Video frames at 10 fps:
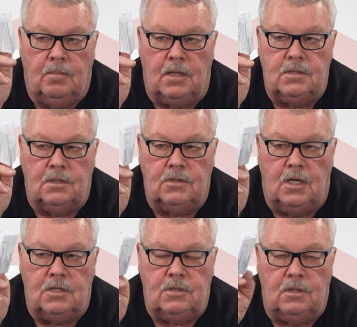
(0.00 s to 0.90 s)
My
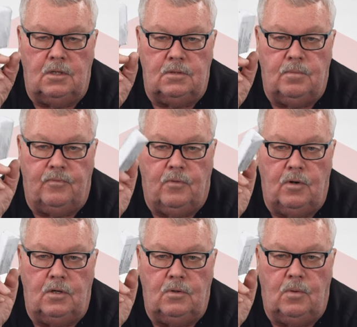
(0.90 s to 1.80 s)
suggestion is
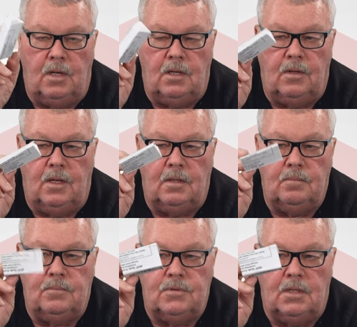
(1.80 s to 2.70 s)
before you do
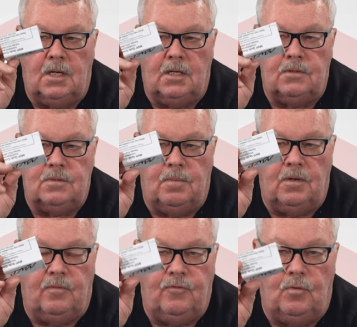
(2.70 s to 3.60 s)
anything, sit down,
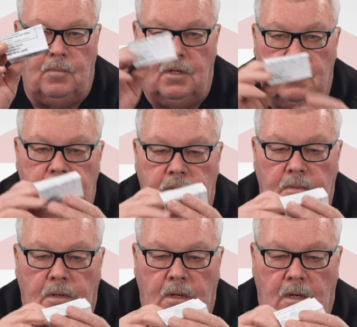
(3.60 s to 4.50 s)
spend a few minutes
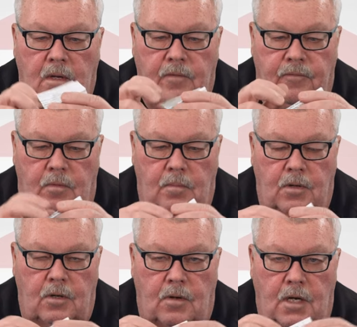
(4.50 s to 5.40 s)
and
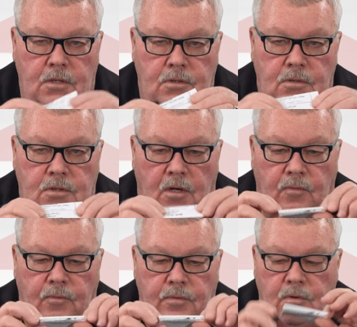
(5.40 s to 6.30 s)
familiarize
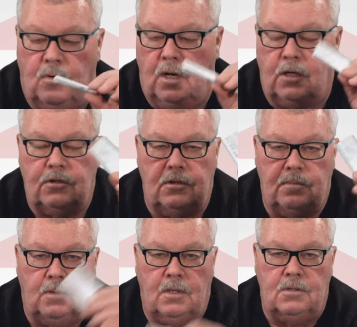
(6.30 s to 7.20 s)
yourself with the directions
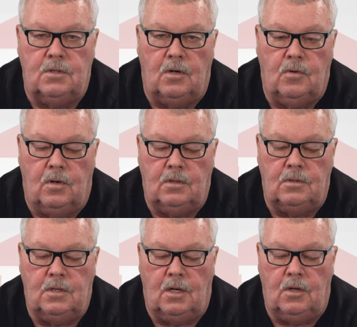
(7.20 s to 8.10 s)
because they're going to
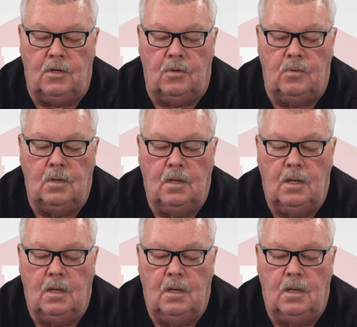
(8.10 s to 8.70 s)
tell you